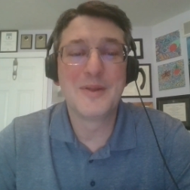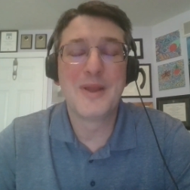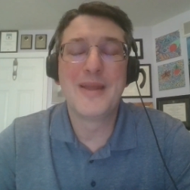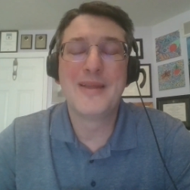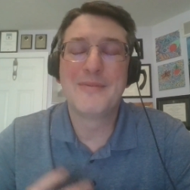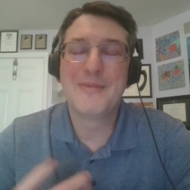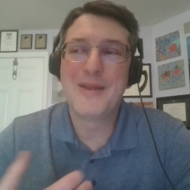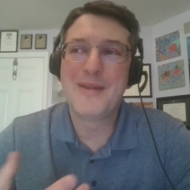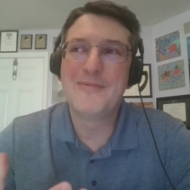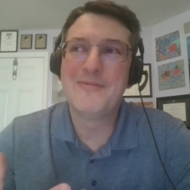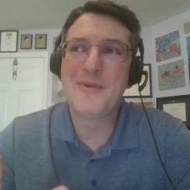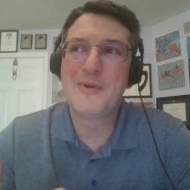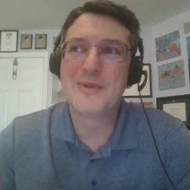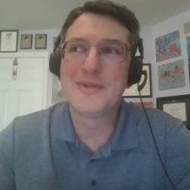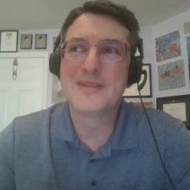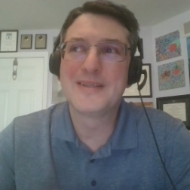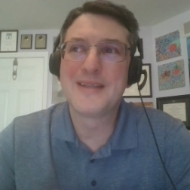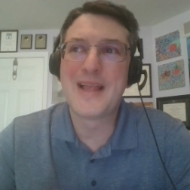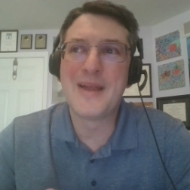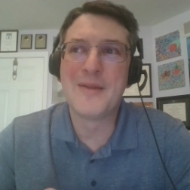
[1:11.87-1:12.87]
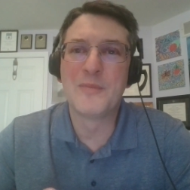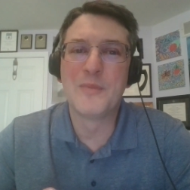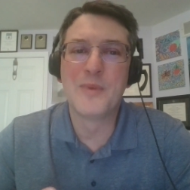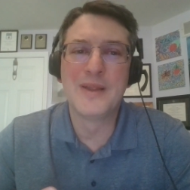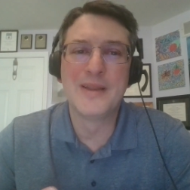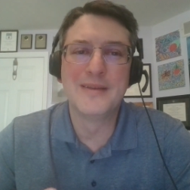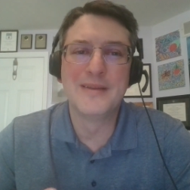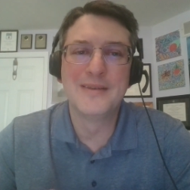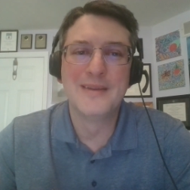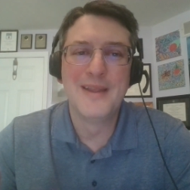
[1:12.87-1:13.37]
it, it focuses on
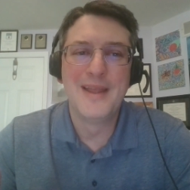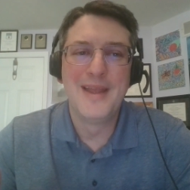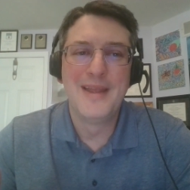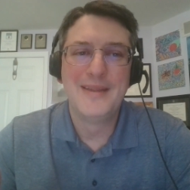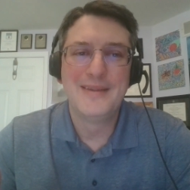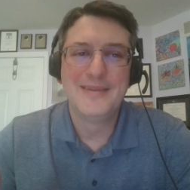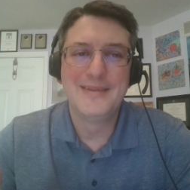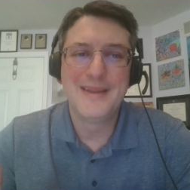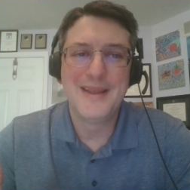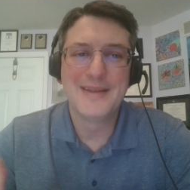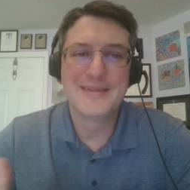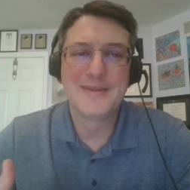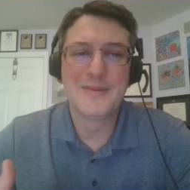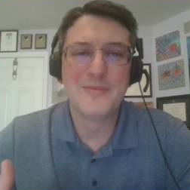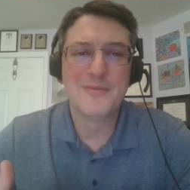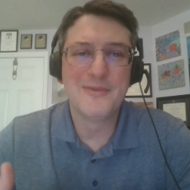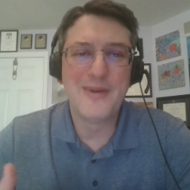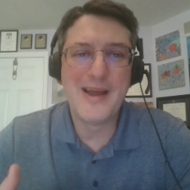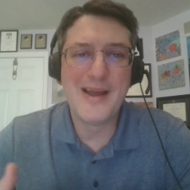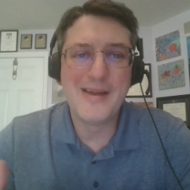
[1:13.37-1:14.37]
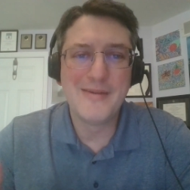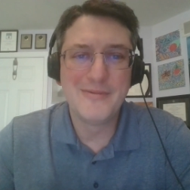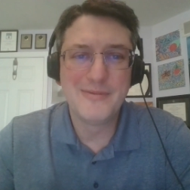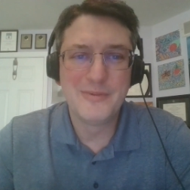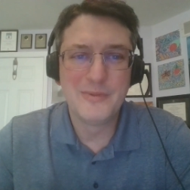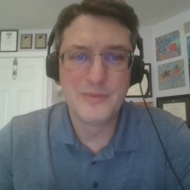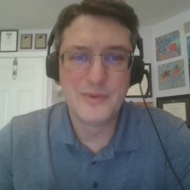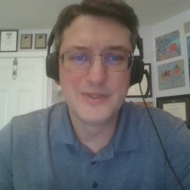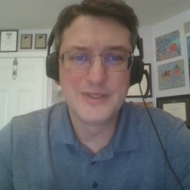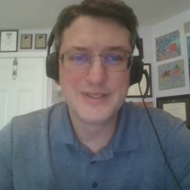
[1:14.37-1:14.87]
when D S M five,
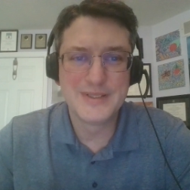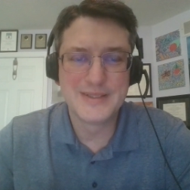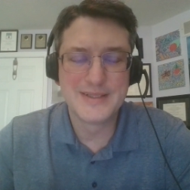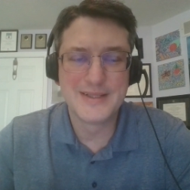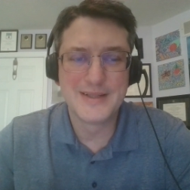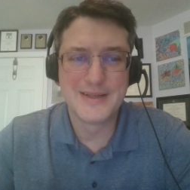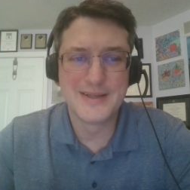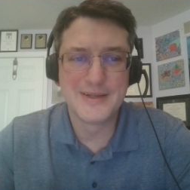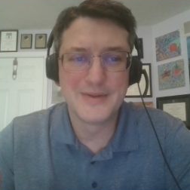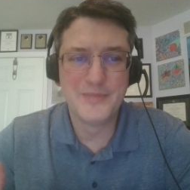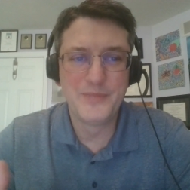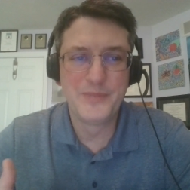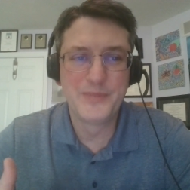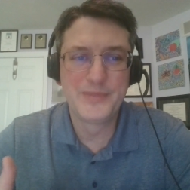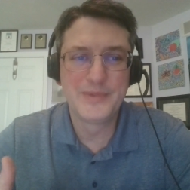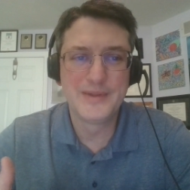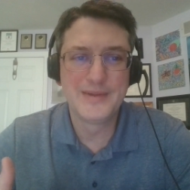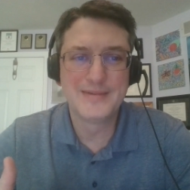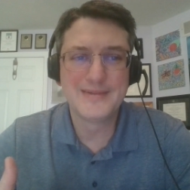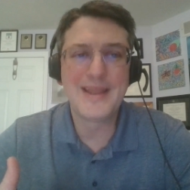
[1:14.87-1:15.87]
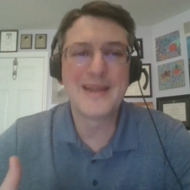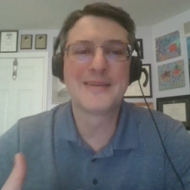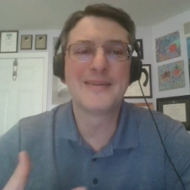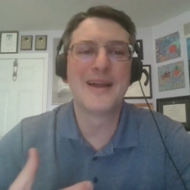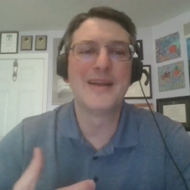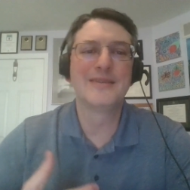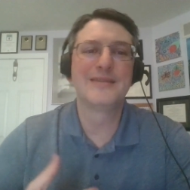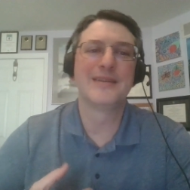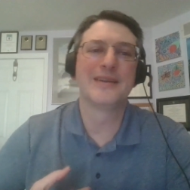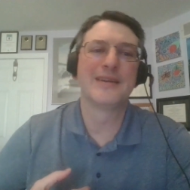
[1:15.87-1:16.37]
which is the
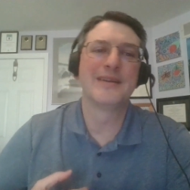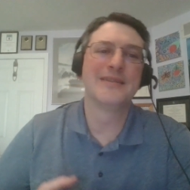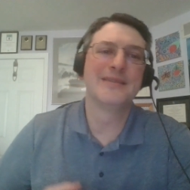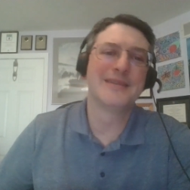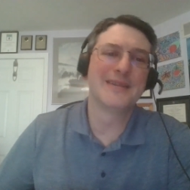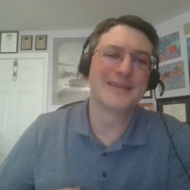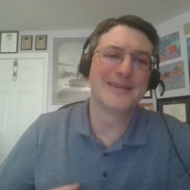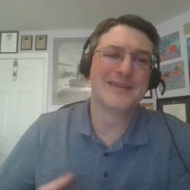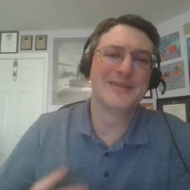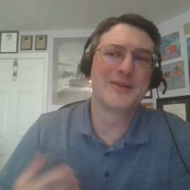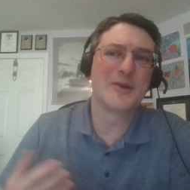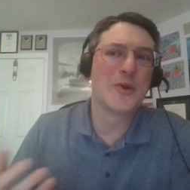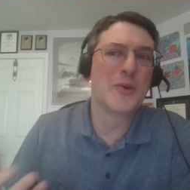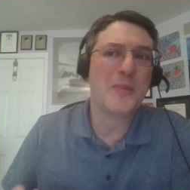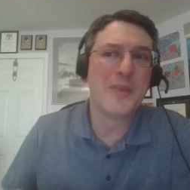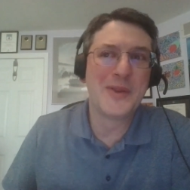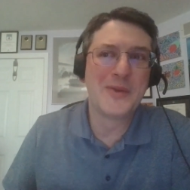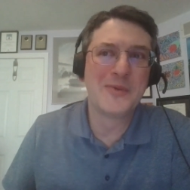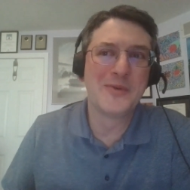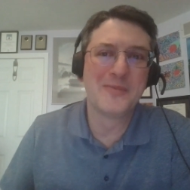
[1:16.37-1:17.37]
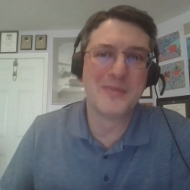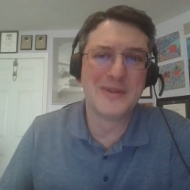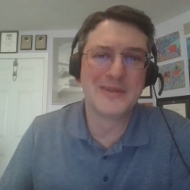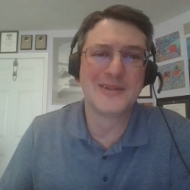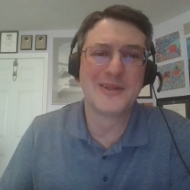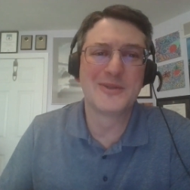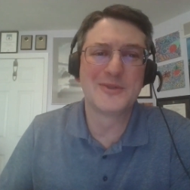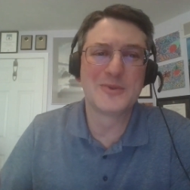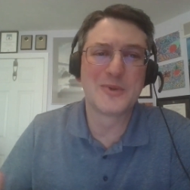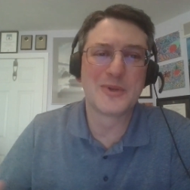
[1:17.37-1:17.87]
Diagnostic and Statistical Manual of
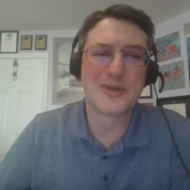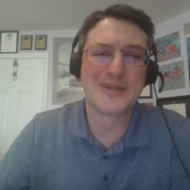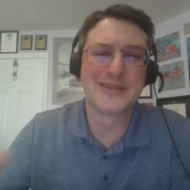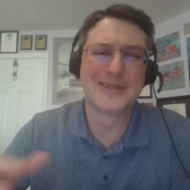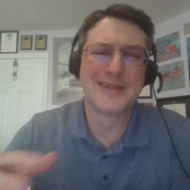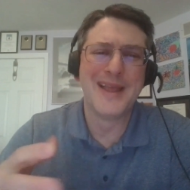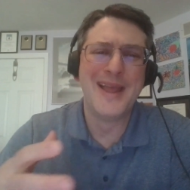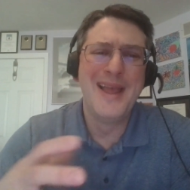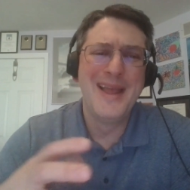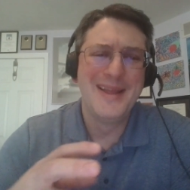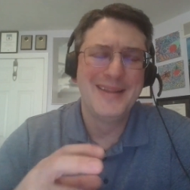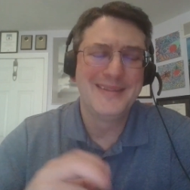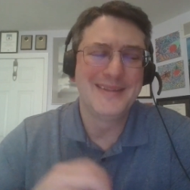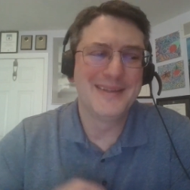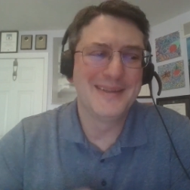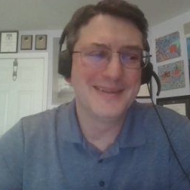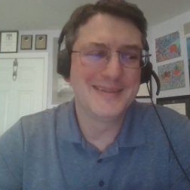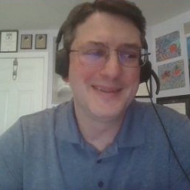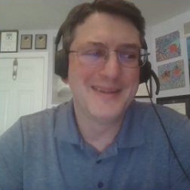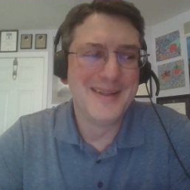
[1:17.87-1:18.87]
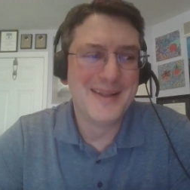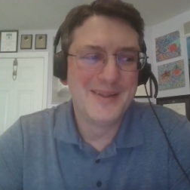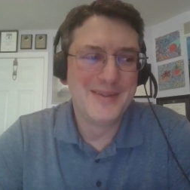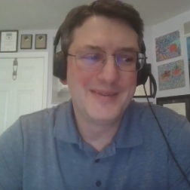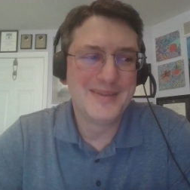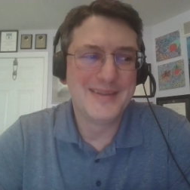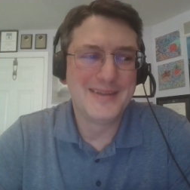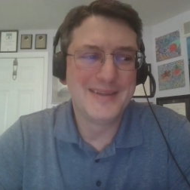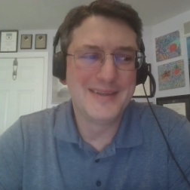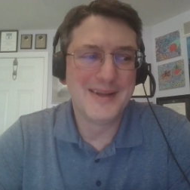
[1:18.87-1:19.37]
Mental Disorders, the,
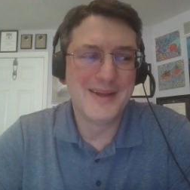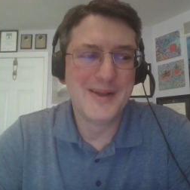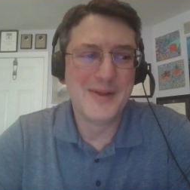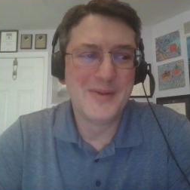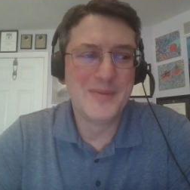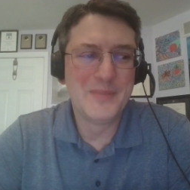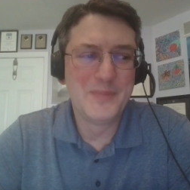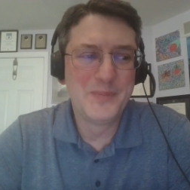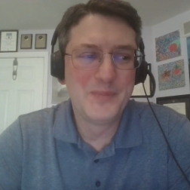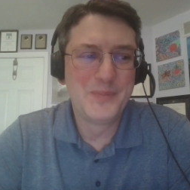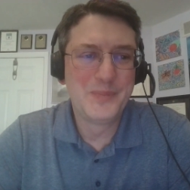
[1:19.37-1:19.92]
the um,